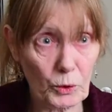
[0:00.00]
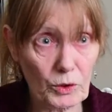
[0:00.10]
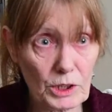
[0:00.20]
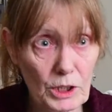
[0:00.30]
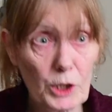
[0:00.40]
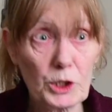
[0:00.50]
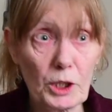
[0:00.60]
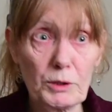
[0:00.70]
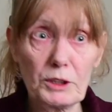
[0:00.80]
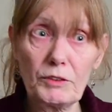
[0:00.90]
months,
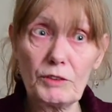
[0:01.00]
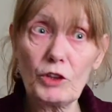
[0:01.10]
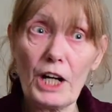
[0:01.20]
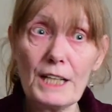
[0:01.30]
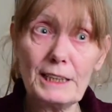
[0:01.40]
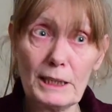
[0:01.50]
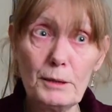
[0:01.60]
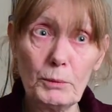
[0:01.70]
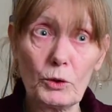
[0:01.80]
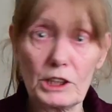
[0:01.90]
so they've got
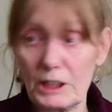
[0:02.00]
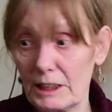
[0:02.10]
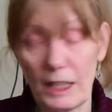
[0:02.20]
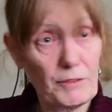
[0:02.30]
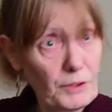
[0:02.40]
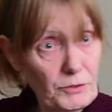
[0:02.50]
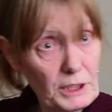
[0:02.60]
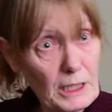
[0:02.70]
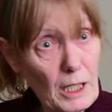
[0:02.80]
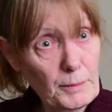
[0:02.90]
18 months to save for the
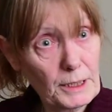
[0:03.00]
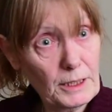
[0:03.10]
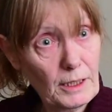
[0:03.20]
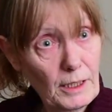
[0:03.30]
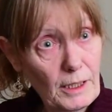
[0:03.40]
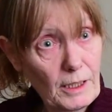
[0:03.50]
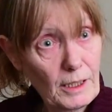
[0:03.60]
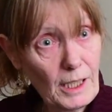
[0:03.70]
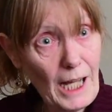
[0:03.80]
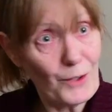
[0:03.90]
retirement.
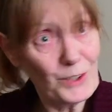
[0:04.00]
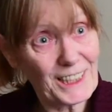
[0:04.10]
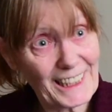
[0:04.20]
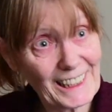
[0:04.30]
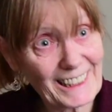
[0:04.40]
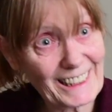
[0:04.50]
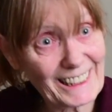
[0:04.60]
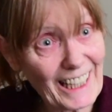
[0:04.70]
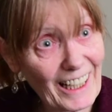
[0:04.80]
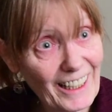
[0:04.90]
How ridiculous is
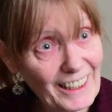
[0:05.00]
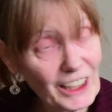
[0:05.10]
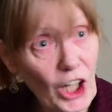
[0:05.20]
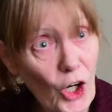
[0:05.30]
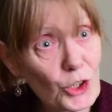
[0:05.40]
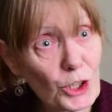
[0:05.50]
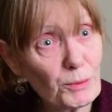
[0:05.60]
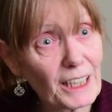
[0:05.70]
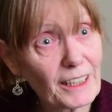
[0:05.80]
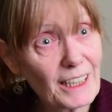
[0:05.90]
that? You can't do
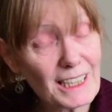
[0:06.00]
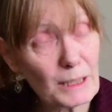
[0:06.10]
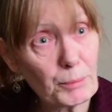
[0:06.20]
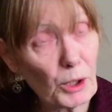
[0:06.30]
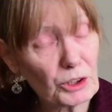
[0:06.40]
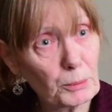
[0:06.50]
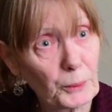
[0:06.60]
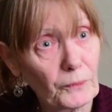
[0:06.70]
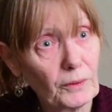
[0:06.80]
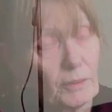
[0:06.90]
it. It's impossible.